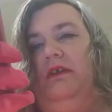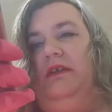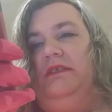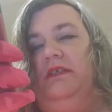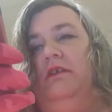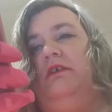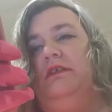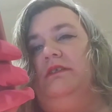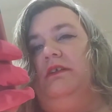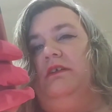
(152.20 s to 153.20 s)
It's an
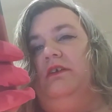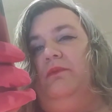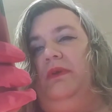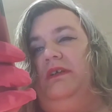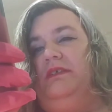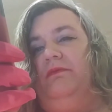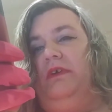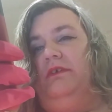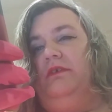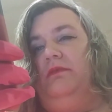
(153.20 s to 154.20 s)
interesting enough piece of
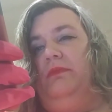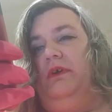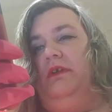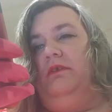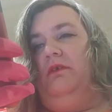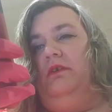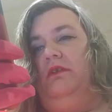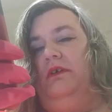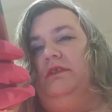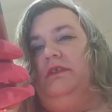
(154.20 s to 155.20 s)
fiction, but in the
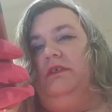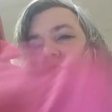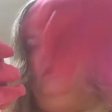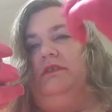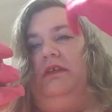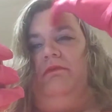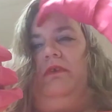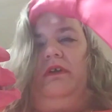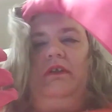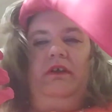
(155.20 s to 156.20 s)
online discussions I've
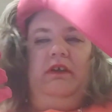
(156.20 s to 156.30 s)
read,